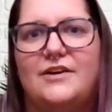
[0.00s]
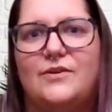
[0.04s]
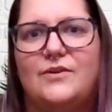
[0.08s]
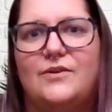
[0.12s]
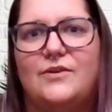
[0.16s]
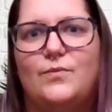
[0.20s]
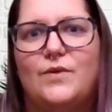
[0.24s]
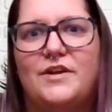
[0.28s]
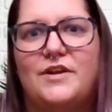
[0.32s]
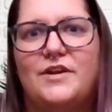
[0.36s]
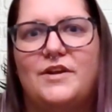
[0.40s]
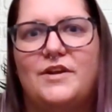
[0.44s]

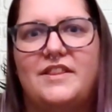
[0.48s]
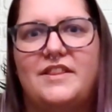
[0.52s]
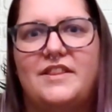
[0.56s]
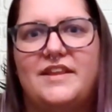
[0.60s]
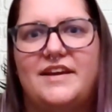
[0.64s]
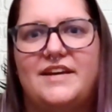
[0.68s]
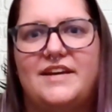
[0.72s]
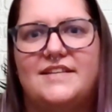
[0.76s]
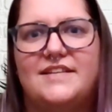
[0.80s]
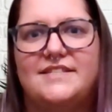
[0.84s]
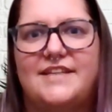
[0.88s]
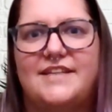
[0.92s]
one of the
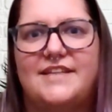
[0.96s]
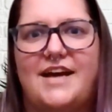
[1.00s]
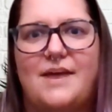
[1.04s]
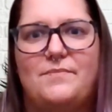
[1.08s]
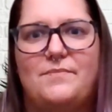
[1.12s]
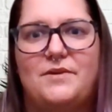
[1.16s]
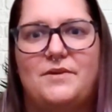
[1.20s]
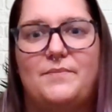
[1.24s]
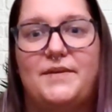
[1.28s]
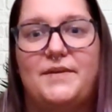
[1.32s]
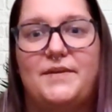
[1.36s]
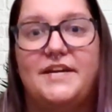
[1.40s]
things that
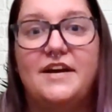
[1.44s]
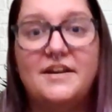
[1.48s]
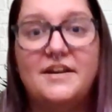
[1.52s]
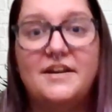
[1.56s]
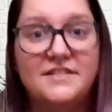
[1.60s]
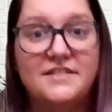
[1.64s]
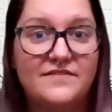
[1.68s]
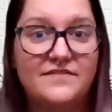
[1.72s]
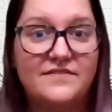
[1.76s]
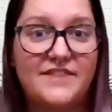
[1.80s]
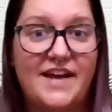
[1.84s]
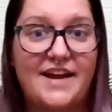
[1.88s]
happened
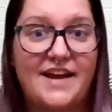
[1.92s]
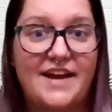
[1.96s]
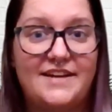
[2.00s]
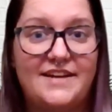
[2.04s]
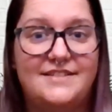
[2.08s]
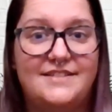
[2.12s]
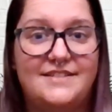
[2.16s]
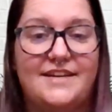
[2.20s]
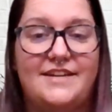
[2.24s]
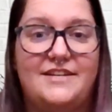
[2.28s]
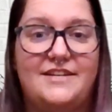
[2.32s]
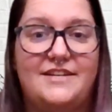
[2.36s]
because of that
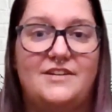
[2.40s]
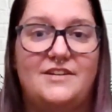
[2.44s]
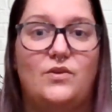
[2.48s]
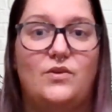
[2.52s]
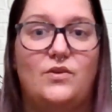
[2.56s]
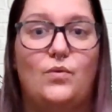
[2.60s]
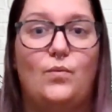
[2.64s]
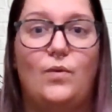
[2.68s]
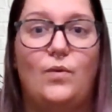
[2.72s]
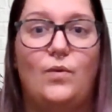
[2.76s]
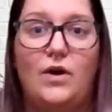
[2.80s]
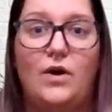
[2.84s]
is I didn't
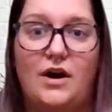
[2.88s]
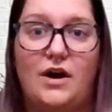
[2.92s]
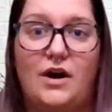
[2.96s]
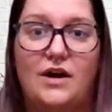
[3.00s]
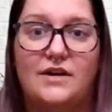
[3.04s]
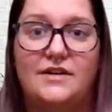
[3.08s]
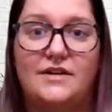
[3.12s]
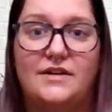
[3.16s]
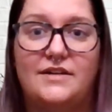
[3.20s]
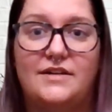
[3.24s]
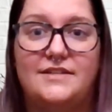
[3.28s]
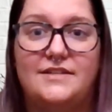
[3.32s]

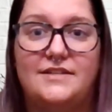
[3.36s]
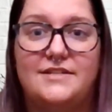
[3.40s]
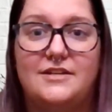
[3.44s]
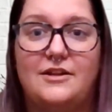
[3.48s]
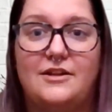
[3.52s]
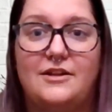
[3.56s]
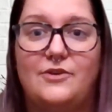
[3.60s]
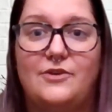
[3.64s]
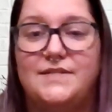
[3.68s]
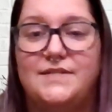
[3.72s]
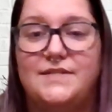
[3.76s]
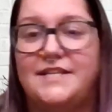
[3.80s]
walk
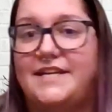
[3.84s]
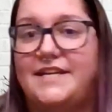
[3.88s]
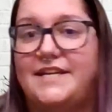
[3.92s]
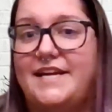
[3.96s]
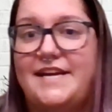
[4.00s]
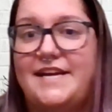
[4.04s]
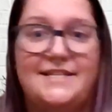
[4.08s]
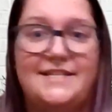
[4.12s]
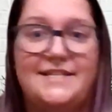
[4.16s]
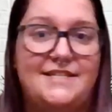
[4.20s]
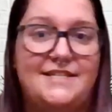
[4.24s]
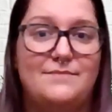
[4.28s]
until I was like
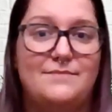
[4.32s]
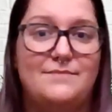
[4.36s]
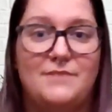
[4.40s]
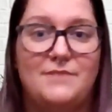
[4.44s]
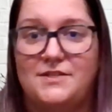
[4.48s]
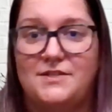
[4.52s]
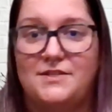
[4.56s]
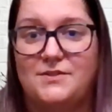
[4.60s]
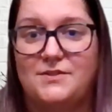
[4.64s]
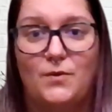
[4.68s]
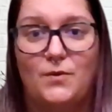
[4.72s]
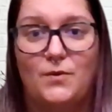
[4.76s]
18
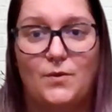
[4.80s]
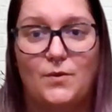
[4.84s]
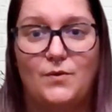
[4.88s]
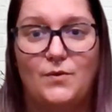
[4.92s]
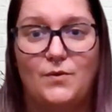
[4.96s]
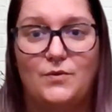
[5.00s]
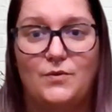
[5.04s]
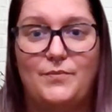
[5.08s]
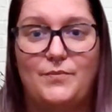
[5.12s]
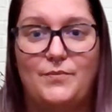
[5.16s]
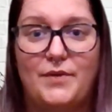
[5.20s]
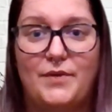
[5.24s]
months
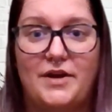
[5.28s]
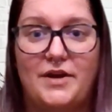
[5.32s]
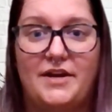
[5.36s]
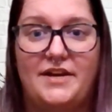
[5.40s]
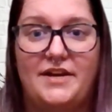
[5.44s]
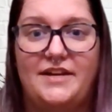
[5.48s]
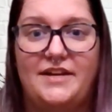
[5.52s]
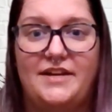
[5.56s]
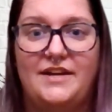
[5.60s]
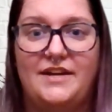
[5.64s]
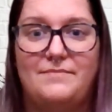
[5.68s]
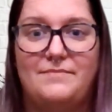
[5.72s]
old,
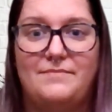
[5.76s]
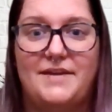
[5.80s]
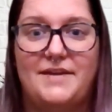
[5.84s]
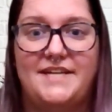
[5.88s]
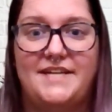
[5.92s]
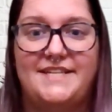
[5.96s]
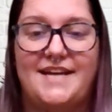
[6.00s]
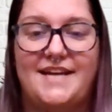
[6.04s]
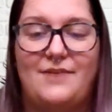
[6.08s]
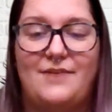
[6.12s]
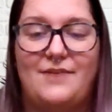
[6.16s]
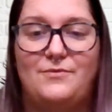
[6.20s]
but my
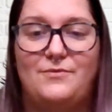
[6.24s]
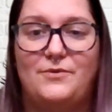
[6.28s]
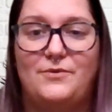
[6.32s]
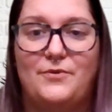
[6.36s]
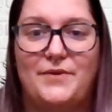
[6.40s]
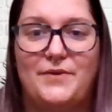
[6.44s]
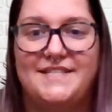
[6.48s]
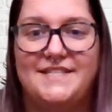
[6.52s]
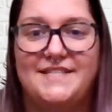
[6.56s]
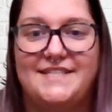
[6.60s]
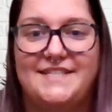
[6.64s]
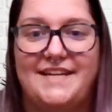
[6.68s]
dad would
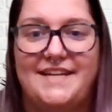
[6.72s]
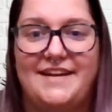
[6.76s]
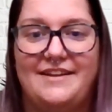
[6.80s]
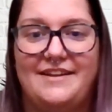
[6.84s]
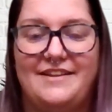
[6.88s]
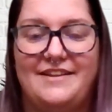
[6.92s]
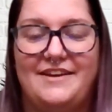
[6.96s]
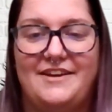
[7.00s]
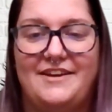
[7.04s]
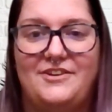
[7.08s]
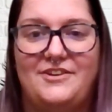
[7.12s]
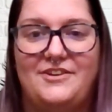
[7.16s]
always say
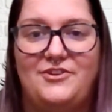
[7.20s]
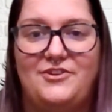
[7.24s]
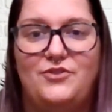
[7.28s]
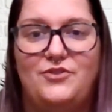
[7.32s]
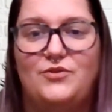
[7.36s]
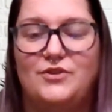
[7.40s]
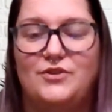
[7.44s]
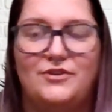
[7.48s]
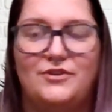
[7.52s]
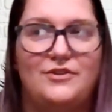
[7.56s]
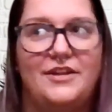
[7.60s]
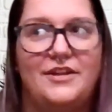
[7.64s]
like you
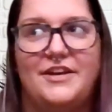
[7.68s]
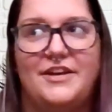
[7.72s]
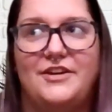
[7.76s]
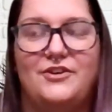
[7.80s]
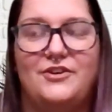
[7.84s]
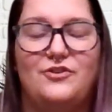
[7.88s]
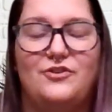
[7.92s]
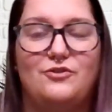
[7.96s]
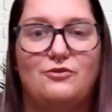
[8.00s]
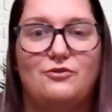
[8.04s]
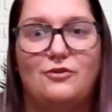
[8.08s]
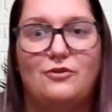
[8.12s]
could
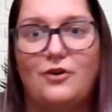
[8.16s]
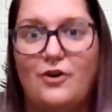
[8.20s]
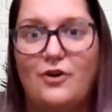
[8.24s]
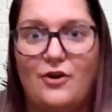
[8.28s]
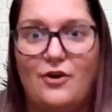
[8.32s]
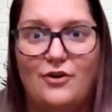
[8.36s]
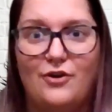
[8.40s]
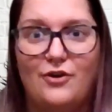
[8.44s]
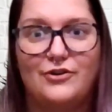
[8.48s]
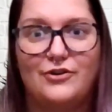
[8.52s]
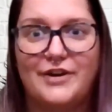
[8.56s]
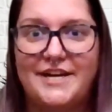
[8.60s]
like
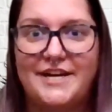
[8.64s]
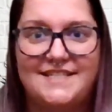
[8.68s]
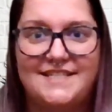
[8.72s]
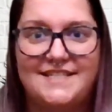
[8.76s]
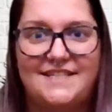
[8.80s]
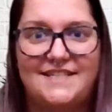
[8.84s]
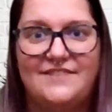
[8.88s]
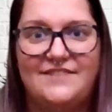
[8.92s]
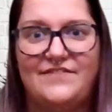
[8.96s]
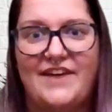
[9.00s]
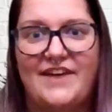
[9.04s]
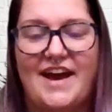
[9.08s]
crawl
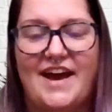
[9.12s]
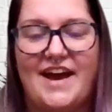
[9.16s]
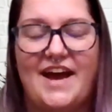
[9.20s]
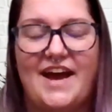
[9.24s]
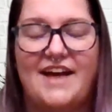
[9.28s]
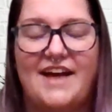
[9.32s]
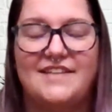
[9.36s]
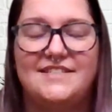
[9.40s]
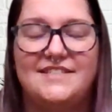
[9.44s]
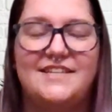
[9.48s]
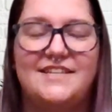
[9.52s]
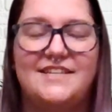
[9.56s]
crazy
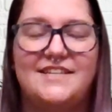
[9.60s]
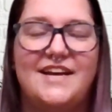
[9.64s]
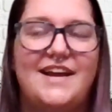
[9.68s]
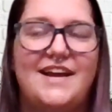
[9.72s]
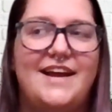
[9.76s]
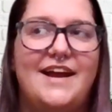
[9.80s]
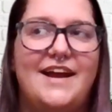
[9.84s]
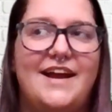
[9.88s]
fast.